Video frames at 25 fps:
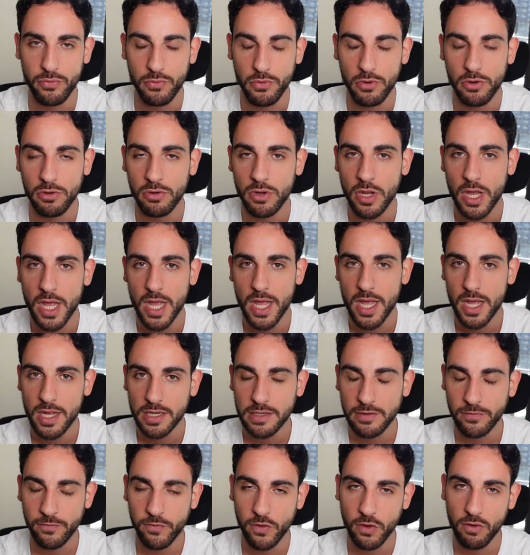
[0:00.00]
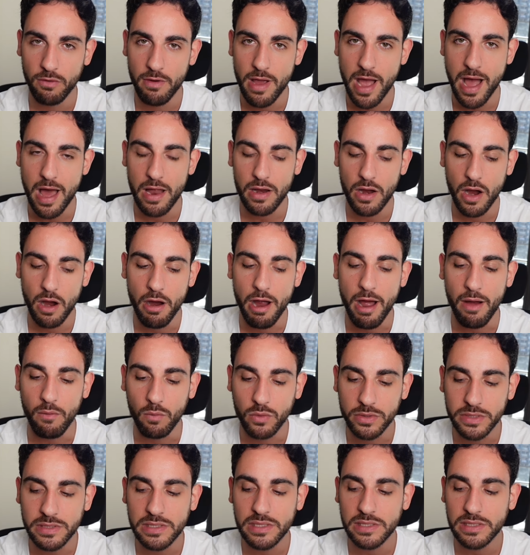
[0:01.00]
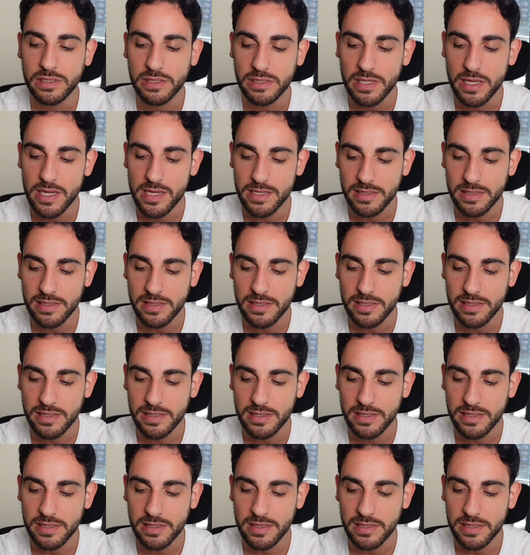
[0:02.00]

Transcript: through to figure out, all right, was this,